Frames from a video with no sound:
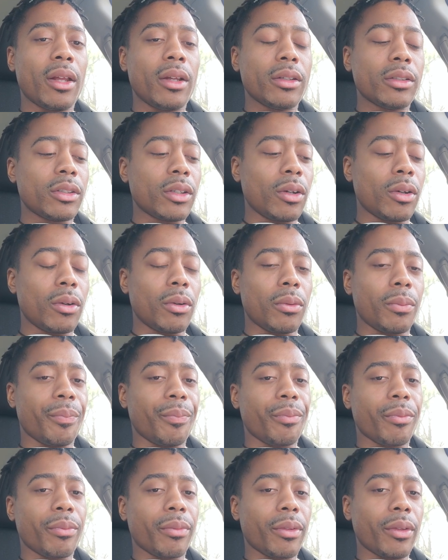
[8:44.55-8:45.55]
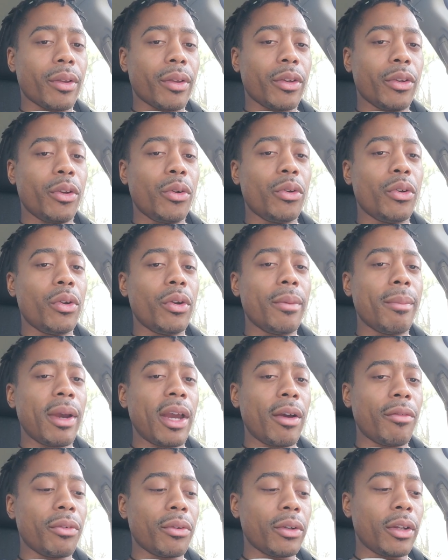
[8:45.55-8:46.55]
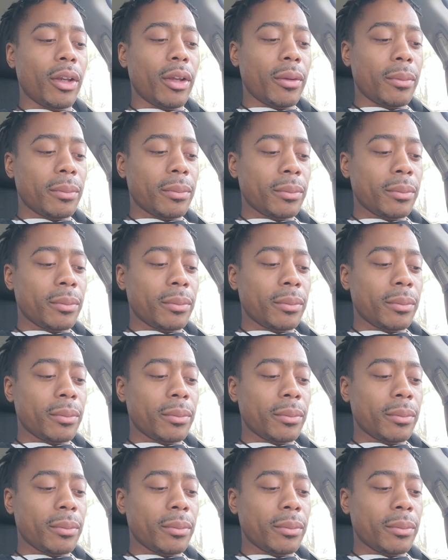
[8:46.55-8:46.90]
So you do the math on that.